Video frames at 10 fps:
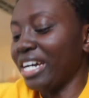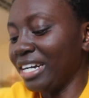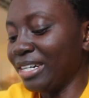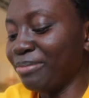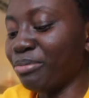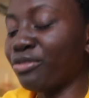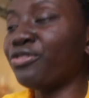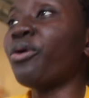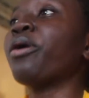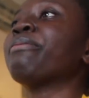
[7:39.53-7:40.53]

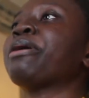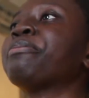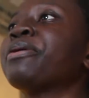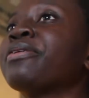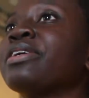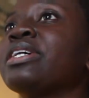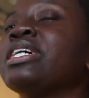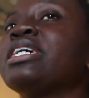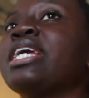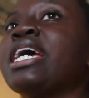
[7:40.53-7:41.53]
Before my
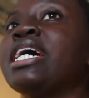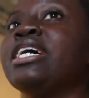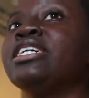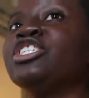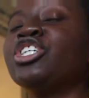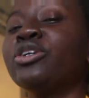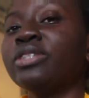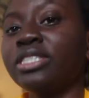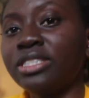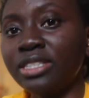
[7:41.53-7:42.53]
period, and
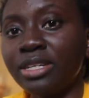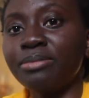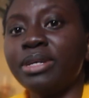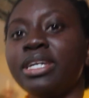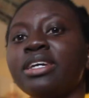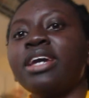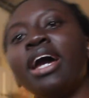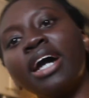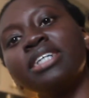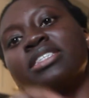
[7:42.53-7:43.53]
yoni steaming
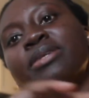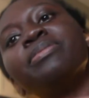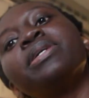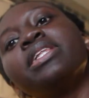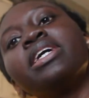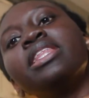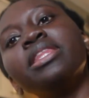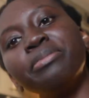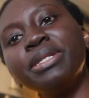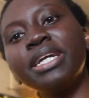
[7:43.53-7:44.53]
has completely
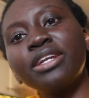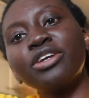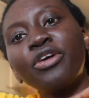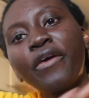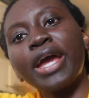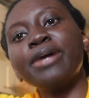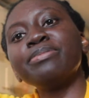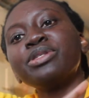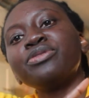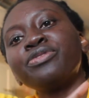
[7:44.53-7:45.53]
eliminated
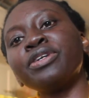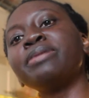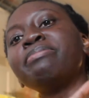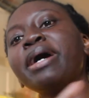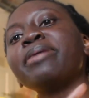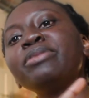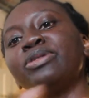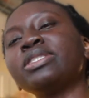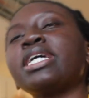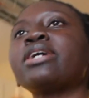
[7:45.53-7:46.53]
cramps from my
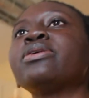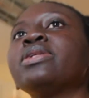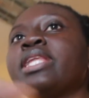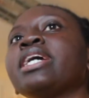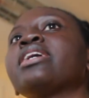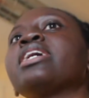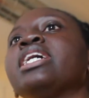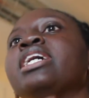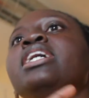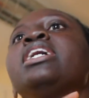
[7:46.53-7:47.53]
moon cycle. Like,
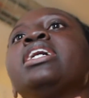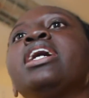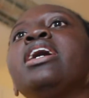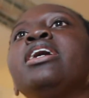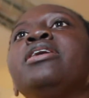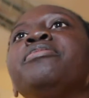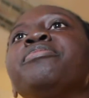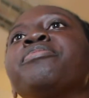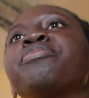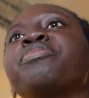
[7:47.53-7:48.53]

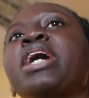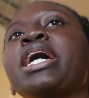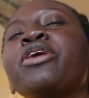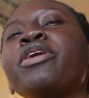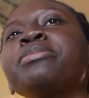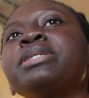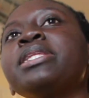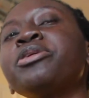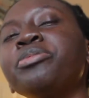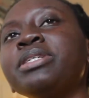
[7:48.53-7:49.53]
I cramped a
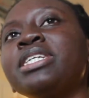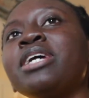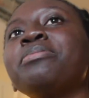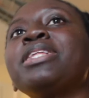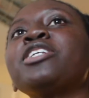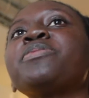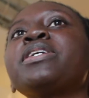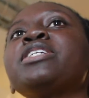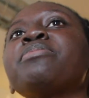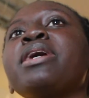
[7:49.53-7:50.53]
little bit today, but that's
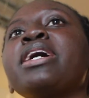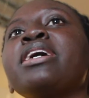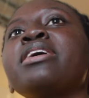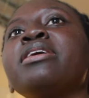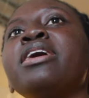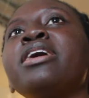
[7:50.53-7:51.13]
because my